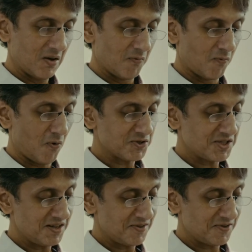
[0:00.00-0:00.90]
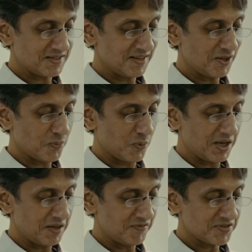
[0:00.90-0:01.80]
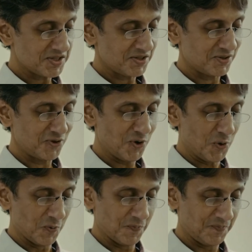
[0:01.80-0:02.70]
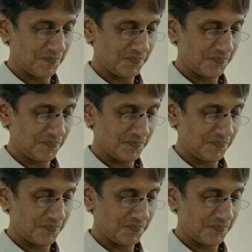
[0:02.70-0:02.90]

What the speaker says: Was he addressing the waves? No.